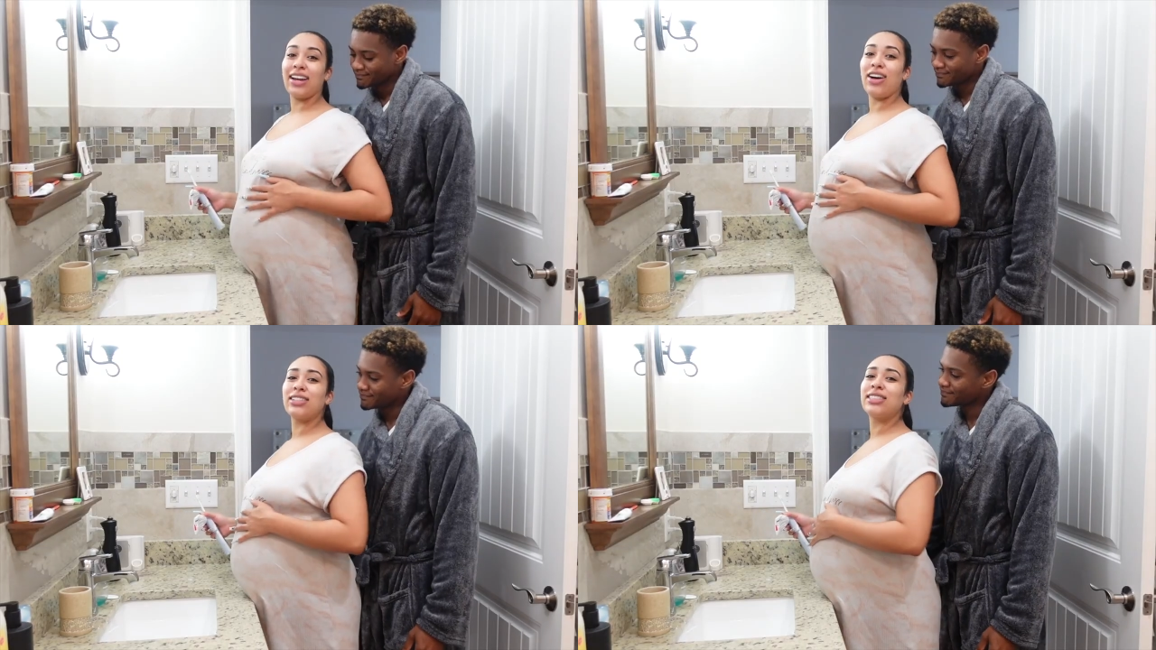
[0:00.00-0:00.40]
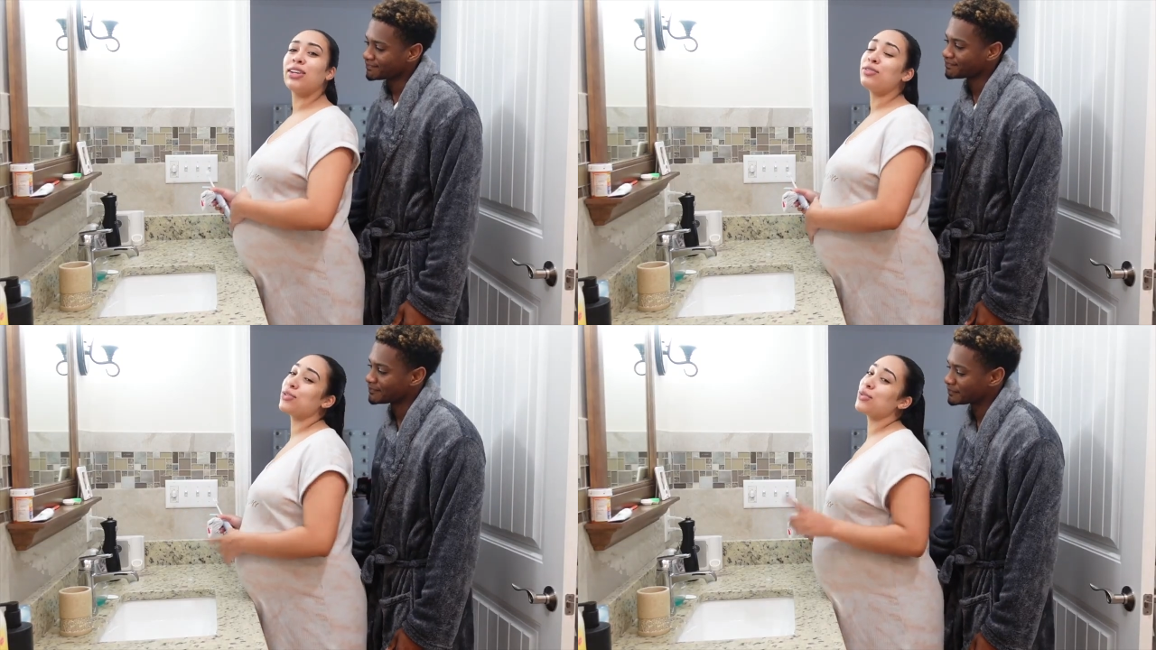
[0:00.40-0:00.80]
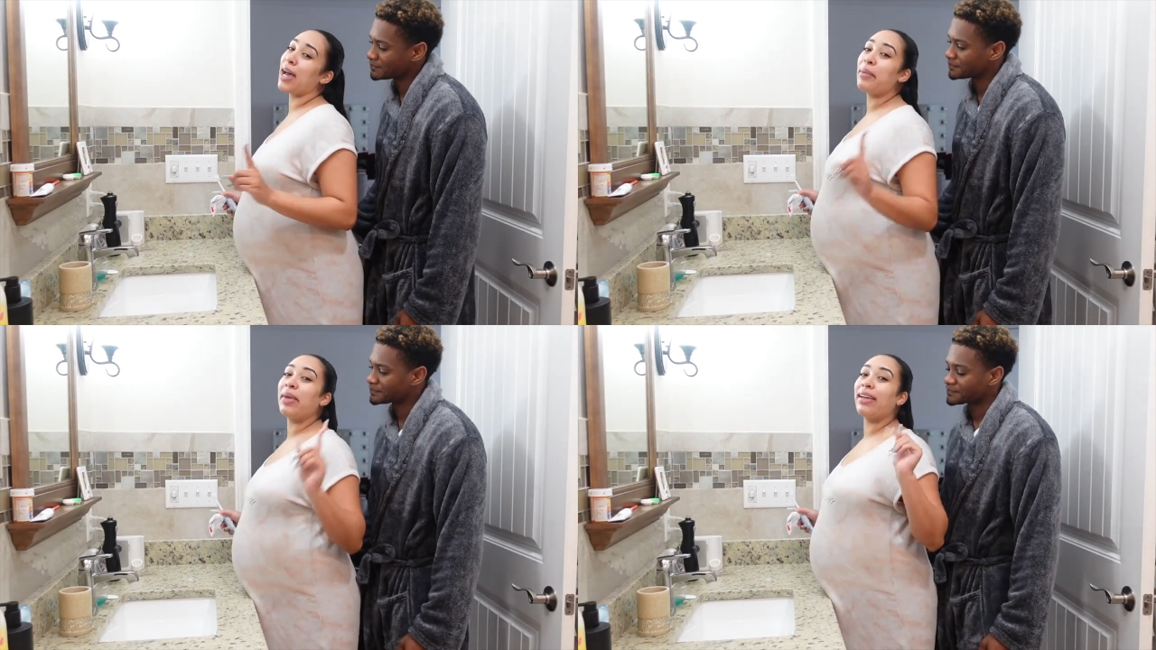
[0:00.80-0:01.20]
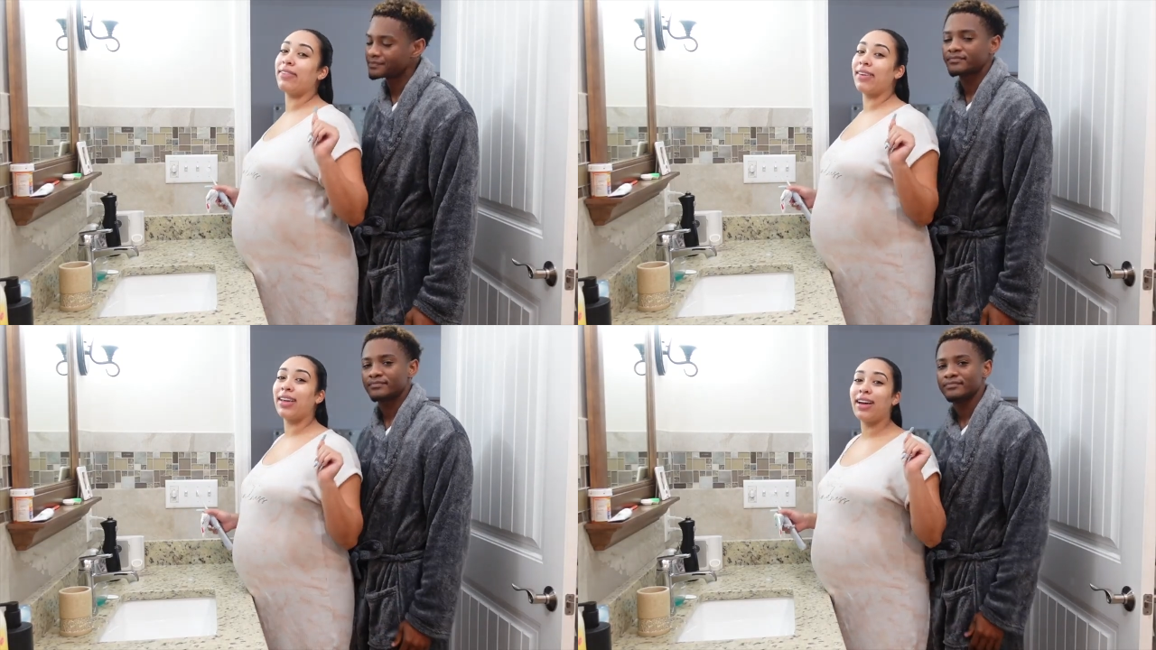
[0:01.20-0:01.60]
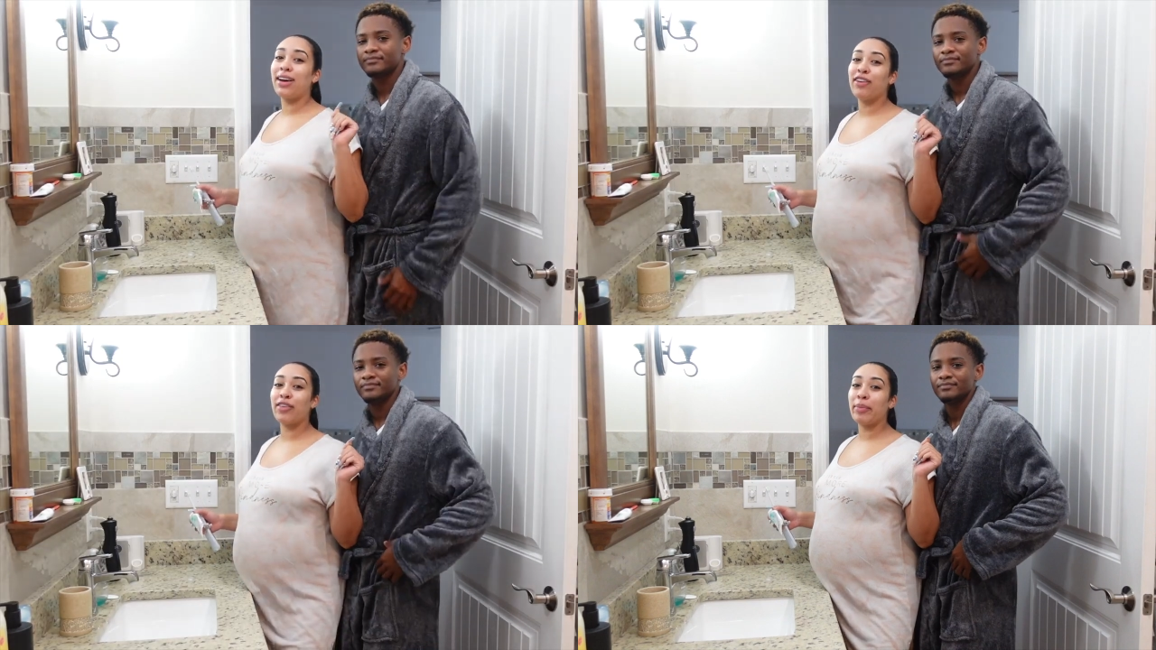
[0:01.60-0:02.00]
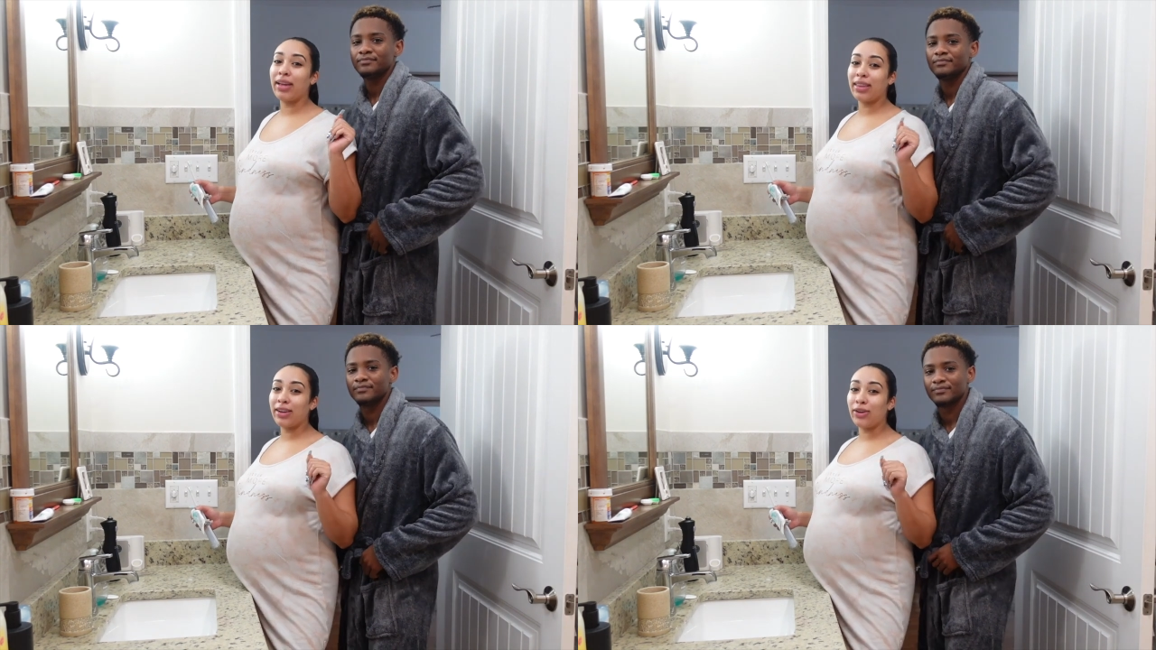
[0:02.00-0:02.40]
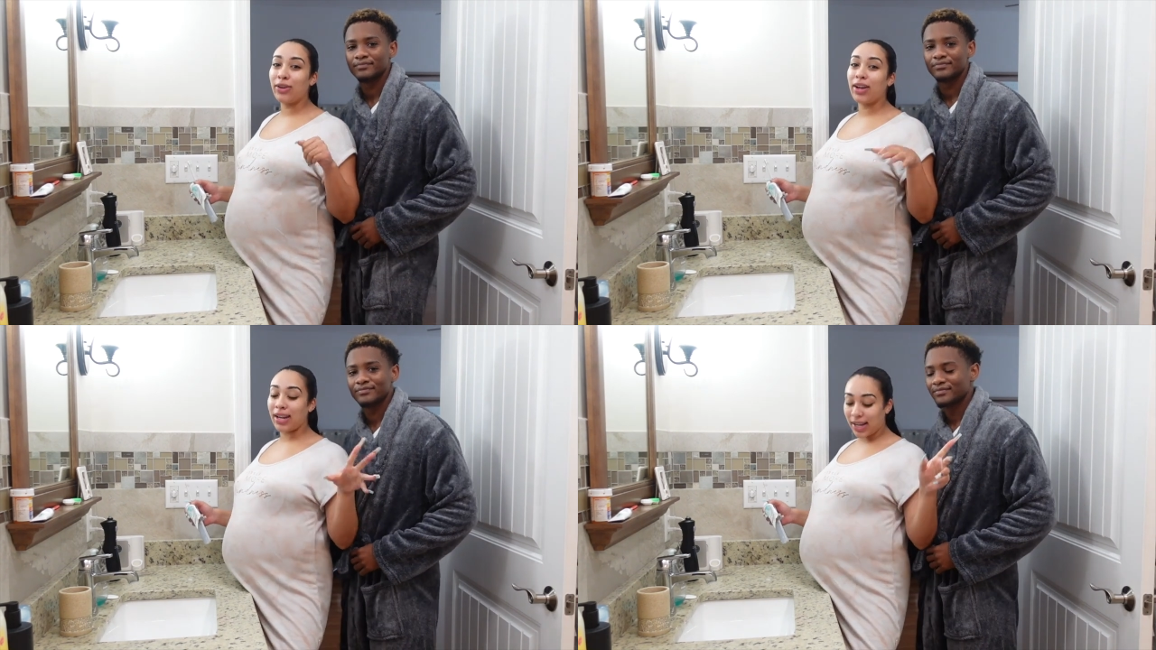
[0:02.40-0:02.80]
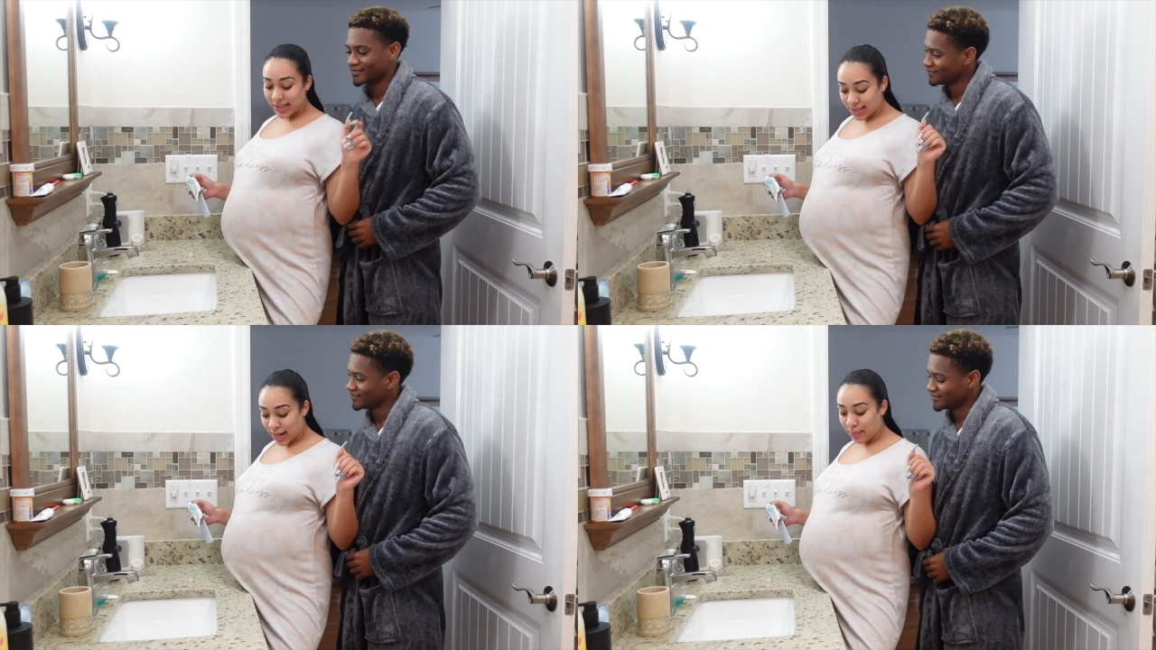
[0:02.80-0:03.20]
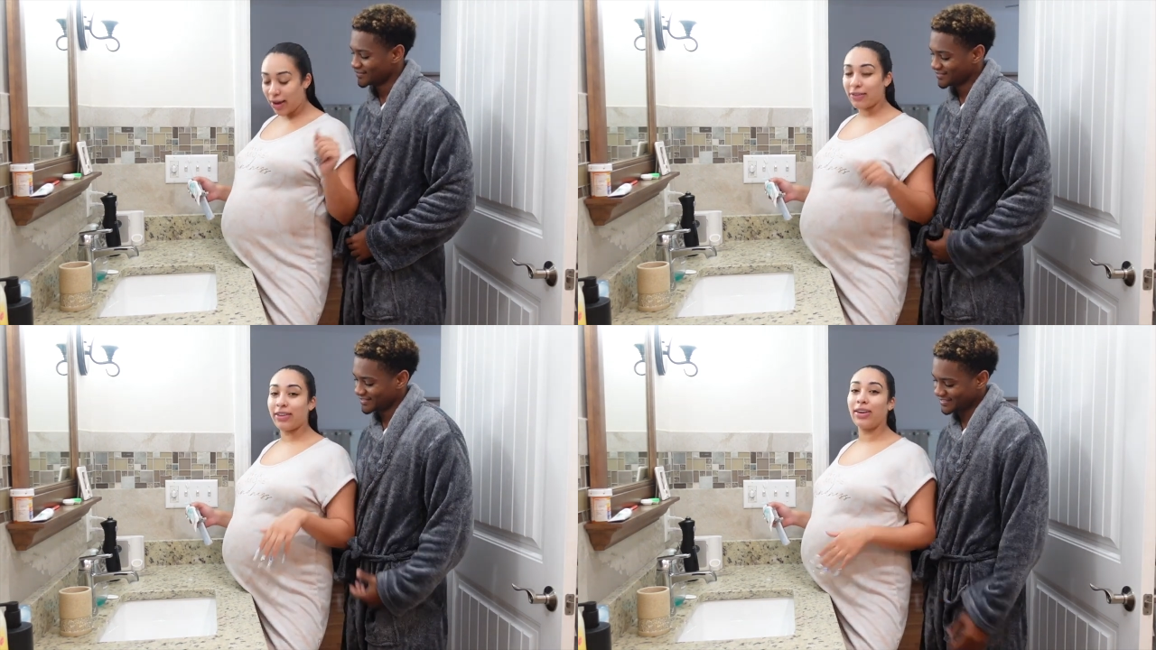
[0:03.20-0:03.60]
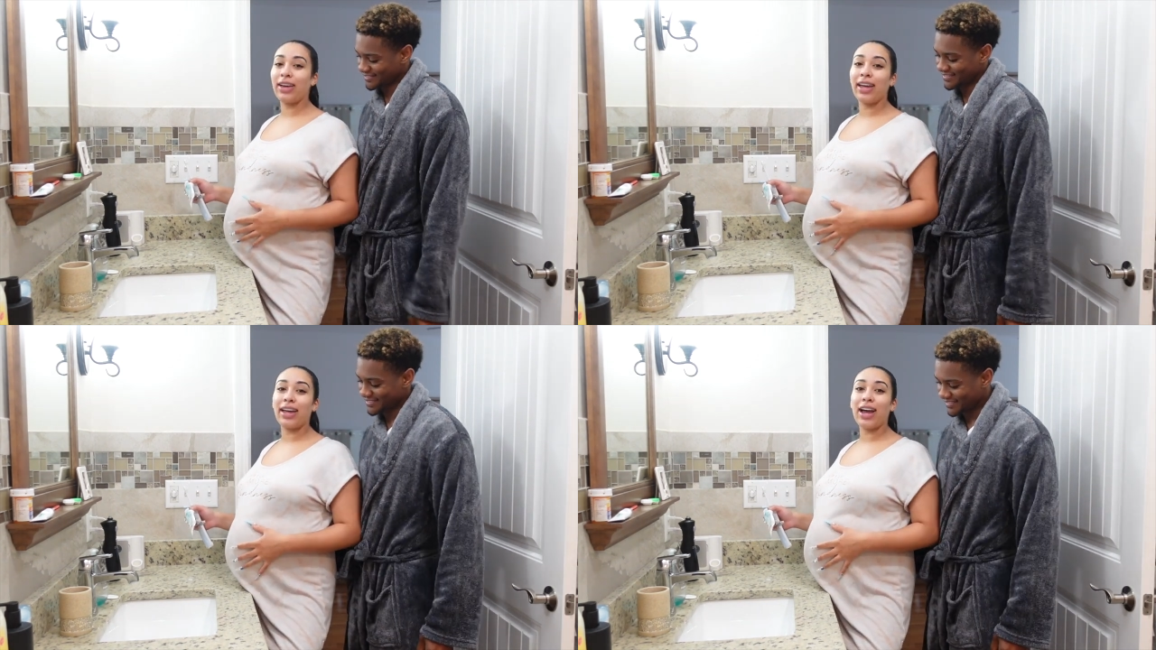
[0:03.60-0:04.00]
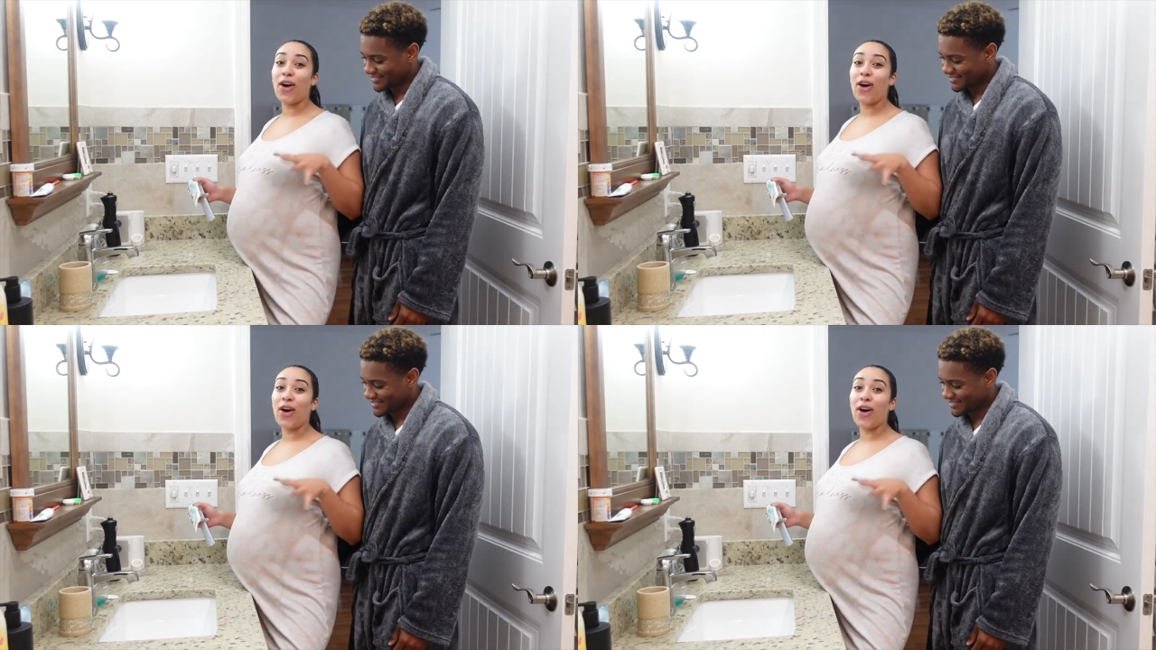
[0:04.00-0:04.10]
Speaker 1: And also, do not make fun of my little nighttime outfit, okay?